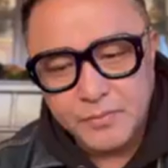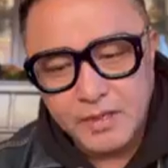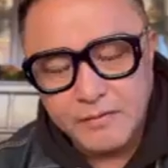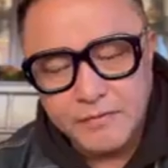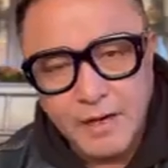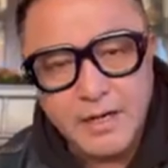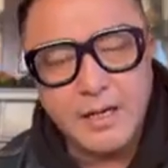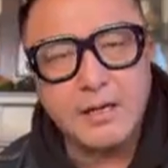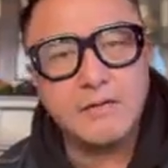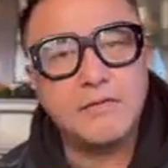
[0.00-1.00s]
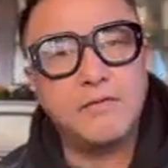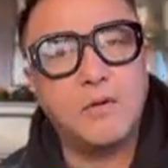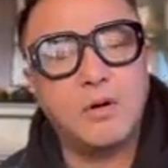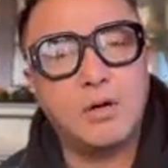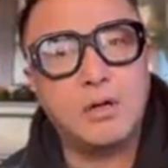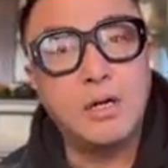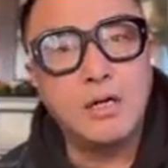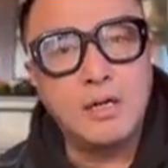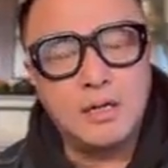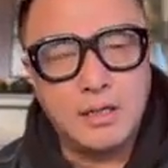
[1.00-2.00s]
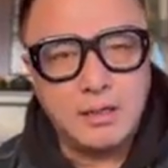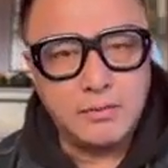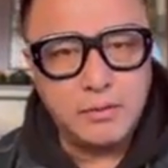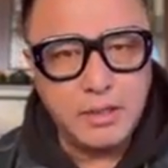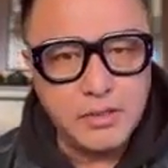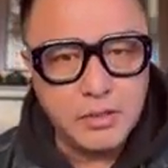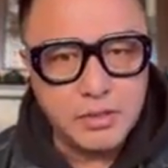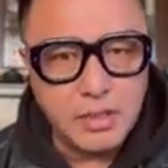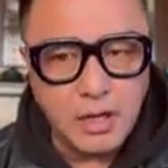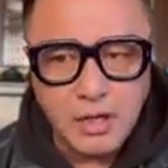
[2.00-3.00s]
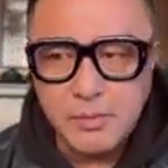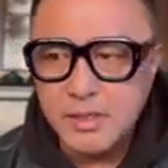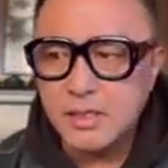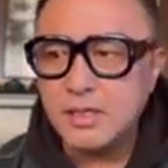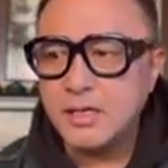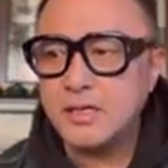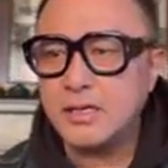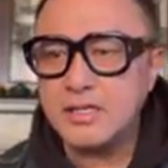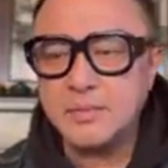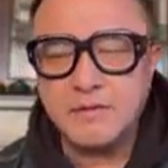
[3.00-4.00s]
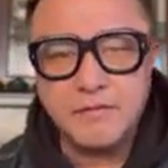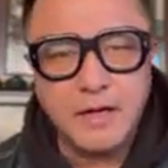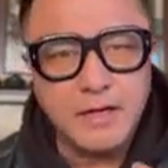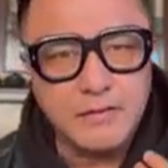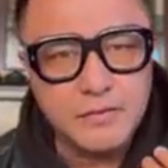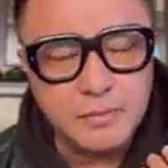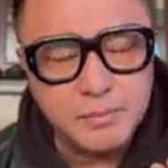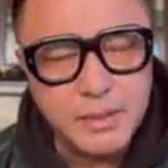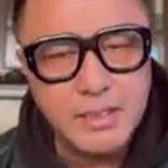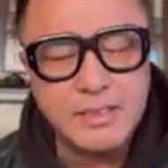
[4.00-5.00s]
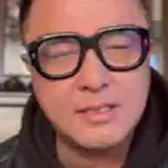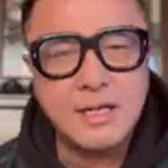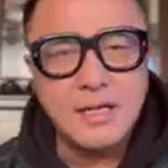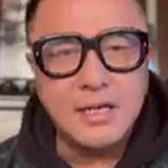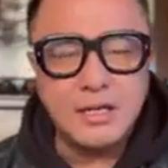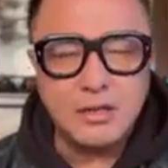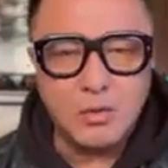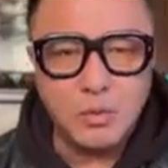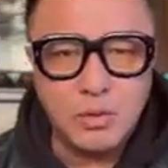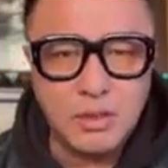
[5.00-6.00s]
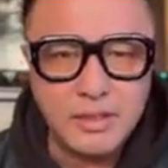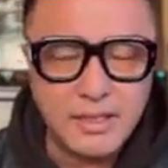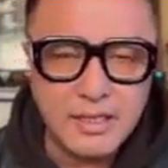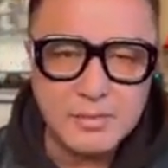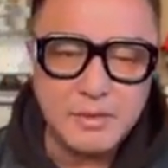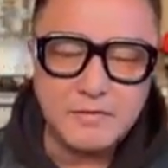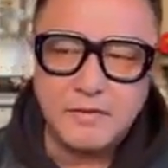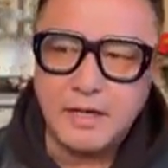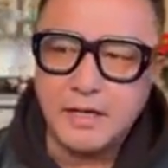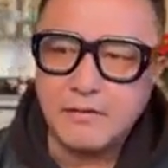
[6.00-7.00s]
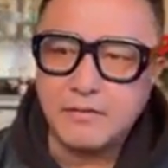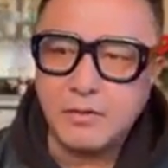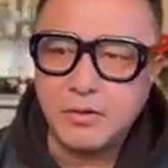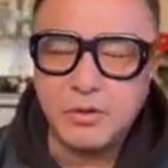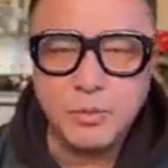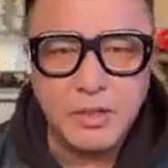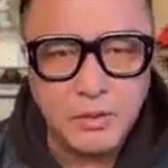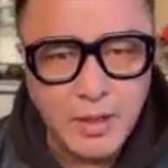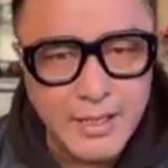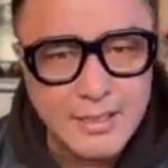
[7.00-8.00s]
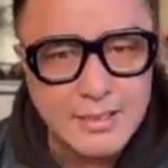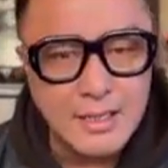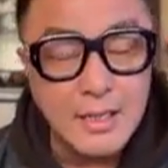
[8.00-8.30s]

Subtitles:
fighting for religious harmony. He has been fighting for peace in the world. He has been fighting for human rights